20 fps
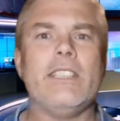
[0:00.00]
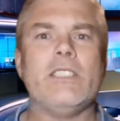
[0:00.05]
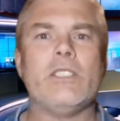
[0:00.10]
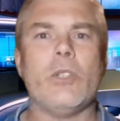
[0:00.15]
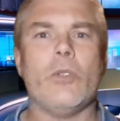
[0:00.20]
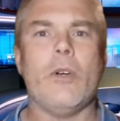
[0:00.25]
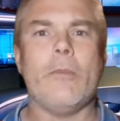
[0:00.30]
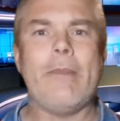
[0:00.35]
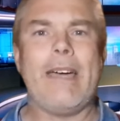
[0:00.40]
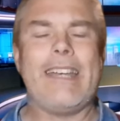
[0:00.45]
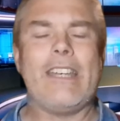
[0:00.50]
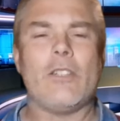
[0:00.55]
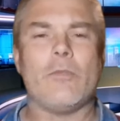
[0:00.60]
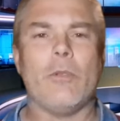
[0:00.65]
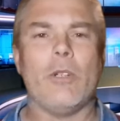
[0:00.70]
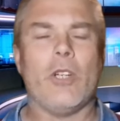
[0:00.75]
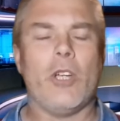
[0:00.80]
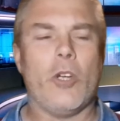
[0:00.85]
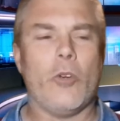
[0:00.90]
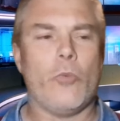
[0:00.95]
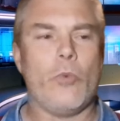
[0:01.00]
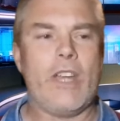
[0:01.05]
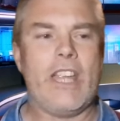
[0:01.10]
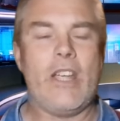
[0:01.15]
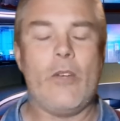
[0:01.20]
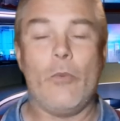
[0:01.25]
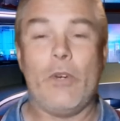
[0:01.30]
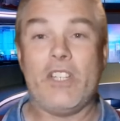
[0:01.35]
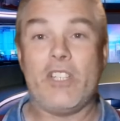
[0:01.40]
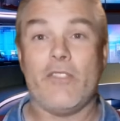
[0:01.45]
into a management
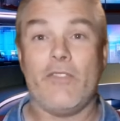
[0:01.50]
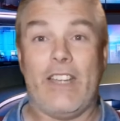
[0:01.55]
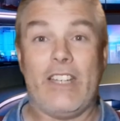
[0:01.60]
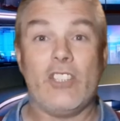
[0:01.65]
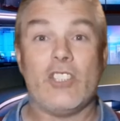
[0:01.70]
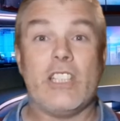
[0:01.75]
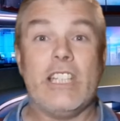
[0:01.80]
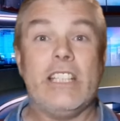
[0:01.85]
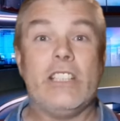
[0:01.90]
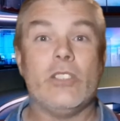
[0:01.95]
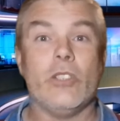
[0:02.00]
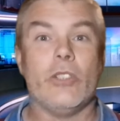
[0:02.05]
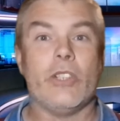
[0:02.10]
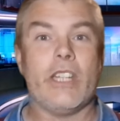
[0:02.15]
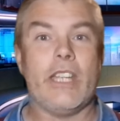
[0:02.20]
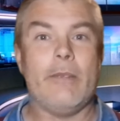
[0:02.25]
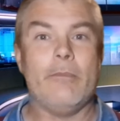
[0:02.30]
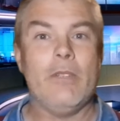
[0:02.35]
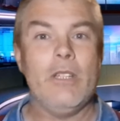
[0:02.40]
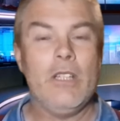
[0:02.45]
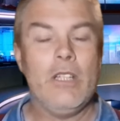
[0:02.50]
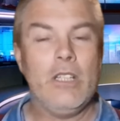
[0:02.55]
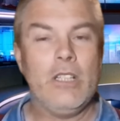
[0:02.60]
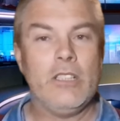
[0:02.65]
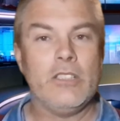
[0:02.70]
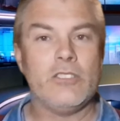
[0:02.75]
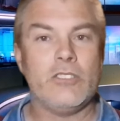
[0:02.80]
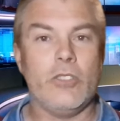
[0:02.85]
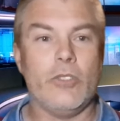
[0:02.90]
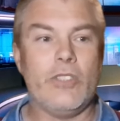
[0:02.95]
career which eventually took him
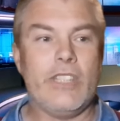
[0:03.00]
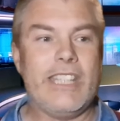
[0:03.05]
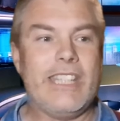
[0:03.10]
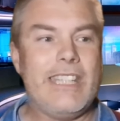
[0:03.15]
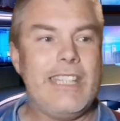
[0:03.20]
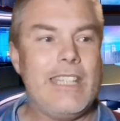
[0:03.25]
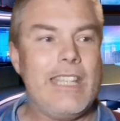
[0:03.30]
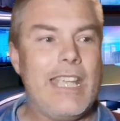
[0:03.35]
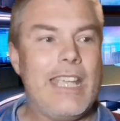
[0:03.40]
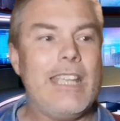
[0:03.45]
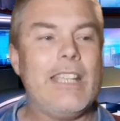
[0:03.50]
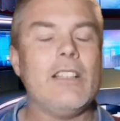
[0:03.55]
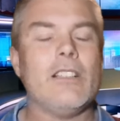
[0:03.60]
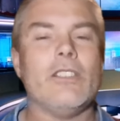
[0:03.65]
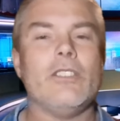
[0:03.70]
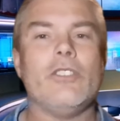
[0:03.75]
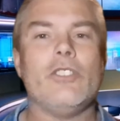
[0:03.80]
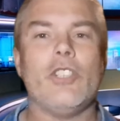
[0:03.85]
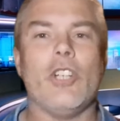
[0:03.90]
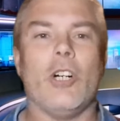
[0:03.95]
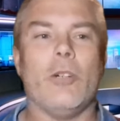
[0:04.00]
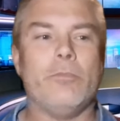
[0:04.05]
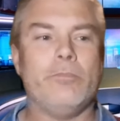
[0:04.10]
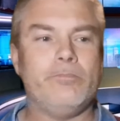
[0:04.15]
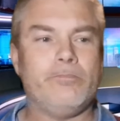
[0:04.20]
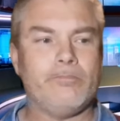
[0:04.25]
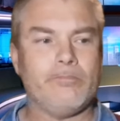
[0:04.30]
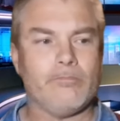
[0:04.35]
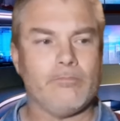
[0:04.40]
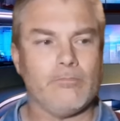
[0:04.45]
to the England job.
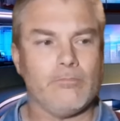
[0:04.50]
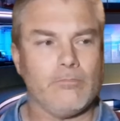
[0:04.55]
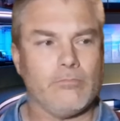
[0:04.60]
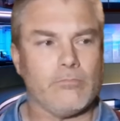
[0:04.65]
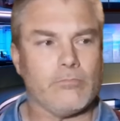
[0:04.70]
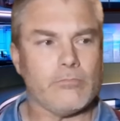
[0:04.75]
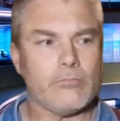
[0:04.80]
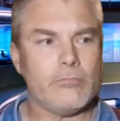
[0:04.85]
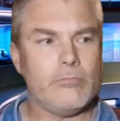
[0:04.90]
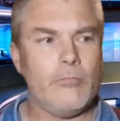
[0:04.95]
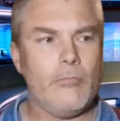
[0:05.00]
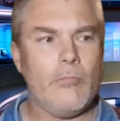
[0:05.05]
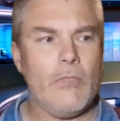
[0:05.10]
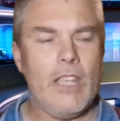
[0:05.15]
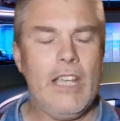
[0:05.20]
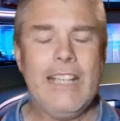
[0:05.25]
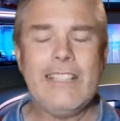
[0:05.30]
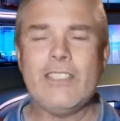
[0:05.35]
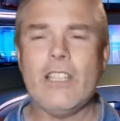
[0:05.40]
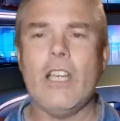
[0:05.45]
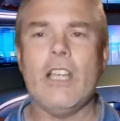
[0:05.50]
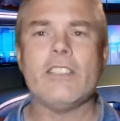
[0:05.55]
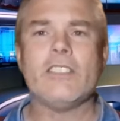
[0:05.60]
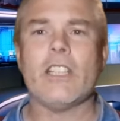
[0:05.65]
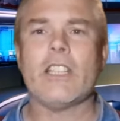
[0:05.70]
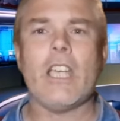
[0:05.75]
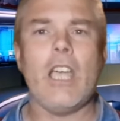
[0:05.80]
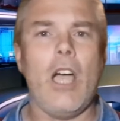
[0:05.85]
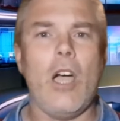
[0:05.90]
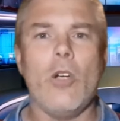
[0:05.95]
As
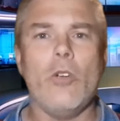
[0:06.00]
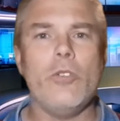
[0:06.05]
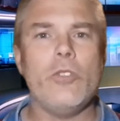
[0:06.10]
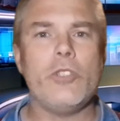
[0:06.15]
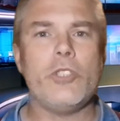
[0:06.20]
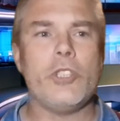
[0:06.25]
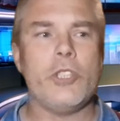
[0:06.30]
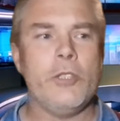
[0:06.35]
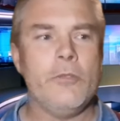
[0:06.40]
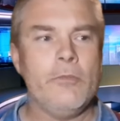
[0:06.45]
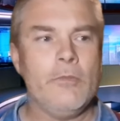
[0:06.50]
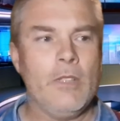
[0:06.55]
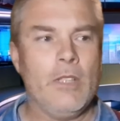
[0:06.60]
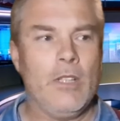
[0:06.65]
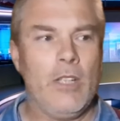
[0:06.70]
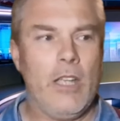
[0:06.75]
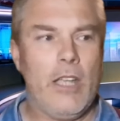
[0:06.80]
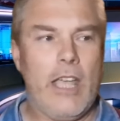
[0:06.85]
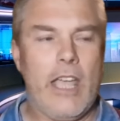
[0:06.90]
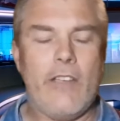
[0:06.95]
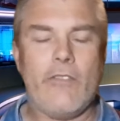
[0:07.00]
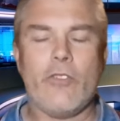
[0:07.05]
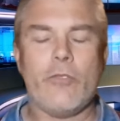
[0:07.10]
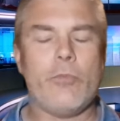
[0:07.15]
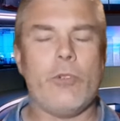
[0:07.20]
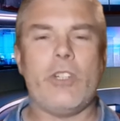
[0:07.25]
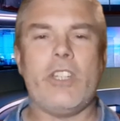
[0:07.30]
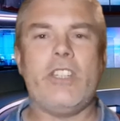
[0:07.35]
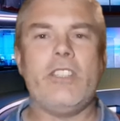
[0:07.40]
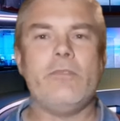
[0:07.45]
a coach,
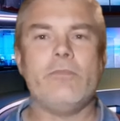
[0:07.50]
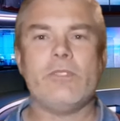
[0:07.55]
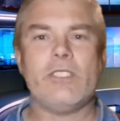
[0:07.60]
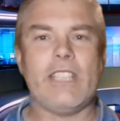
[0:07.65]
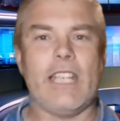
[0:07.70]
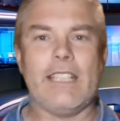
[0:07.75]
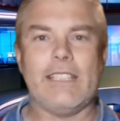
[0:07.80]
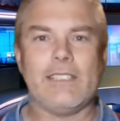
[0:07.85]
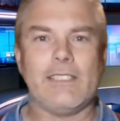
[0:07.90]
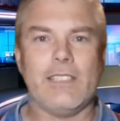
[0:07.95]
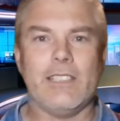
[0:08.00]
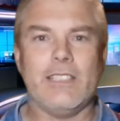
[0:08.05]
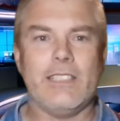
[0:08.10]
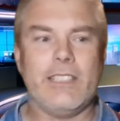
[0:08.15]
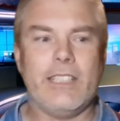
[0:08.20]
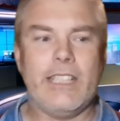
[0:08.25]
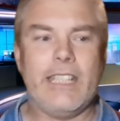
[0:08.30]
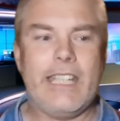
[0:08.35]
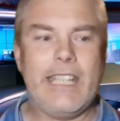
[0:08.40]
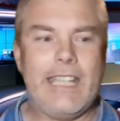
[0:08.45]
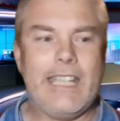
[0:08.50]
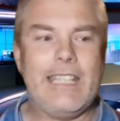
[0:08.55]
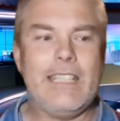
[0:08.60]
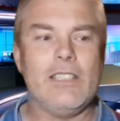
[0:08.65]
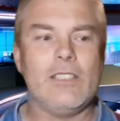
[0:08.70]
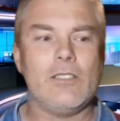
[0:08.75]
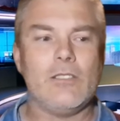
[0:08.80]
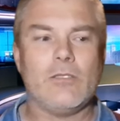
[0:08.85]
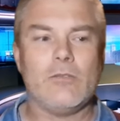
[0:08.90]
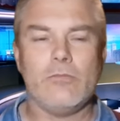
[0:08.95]
everybody says that
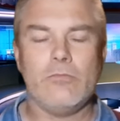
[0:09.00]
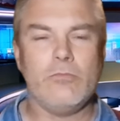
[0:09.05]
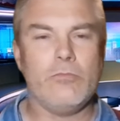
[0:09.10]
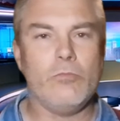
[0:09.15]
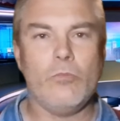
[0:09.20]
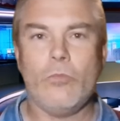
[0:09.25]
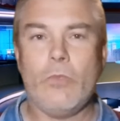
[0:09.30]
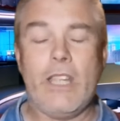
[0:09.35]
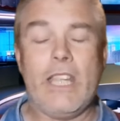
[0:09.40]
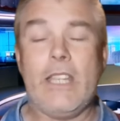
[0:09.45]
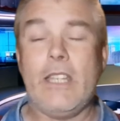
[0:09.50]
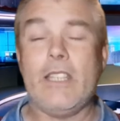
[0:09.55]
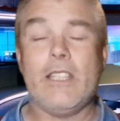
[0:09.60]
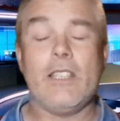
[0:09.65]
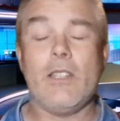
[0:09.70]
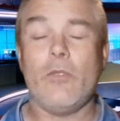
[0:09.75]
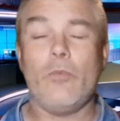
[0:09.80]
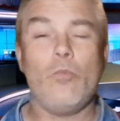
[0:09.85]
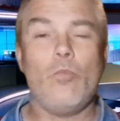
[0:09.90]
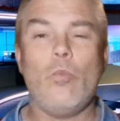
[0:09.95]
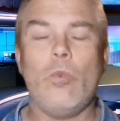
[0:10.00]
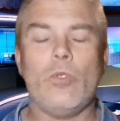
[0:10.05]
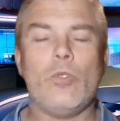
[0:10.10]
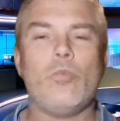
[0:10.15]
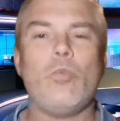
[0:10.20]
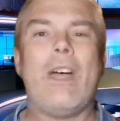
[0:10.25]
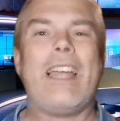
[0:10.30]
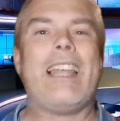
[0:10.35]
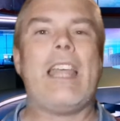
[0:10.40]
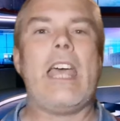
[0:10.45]
he's
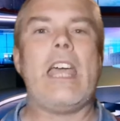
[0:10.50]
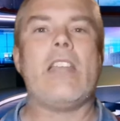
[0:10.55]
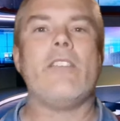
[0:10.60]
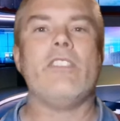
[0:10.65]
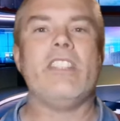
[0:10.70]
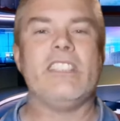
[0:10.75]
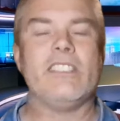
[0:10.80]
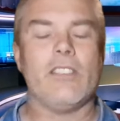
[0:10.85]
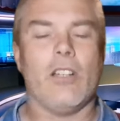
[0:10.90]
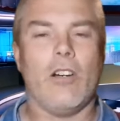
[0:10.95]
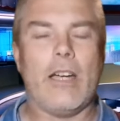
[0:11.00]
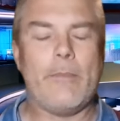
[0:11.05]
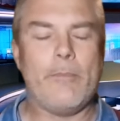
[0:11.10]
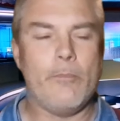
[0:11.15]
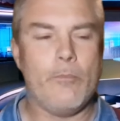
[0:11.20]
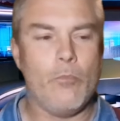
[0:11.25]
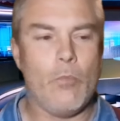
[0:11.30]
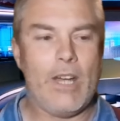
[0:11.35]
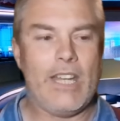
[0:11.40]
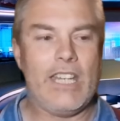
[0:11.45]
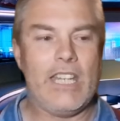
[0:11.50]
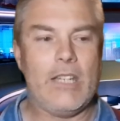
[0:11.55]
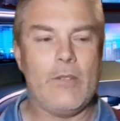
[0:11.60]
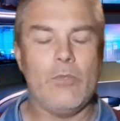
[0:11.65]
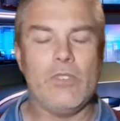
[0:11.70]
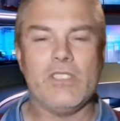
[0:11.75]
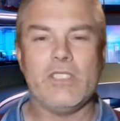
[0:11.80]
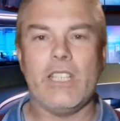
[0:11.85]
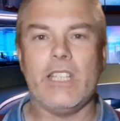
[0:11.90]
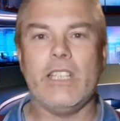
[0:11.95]
was well ahead of his time when he
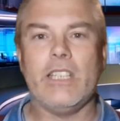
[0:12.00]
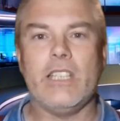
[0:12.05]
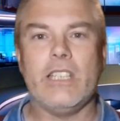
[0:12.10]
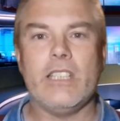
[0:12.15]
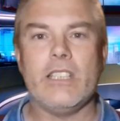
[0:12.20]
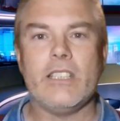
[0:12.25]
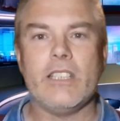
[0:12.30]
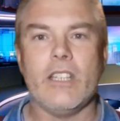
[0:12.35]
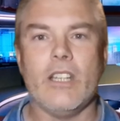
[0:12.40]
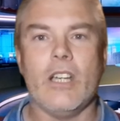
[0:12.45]
was in